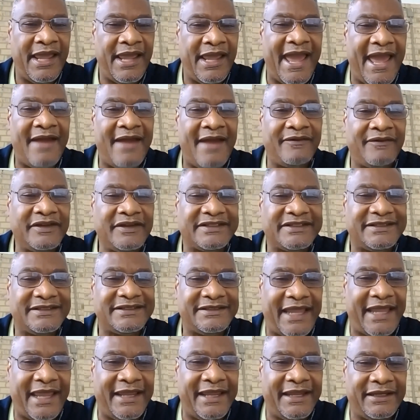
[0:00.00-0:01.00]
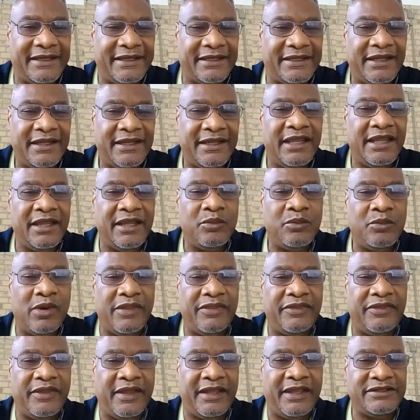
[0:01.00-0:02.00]
have a stake in
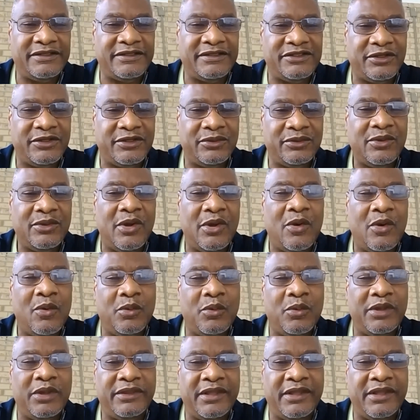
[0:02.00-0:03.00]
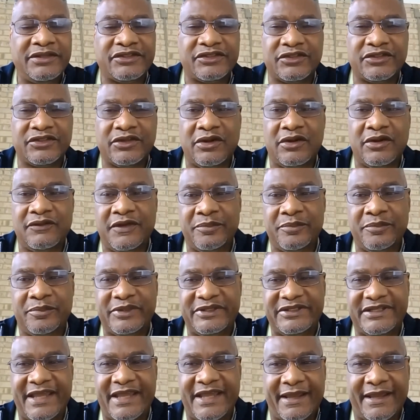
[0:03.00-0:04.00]
what they do when they serve and
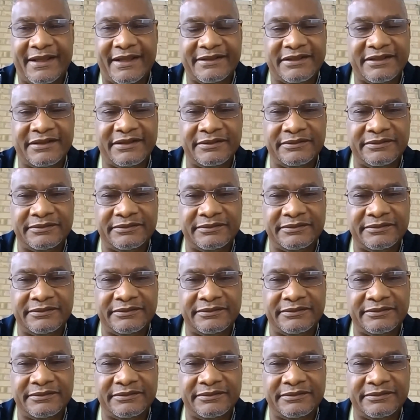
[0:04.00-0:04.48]
protect.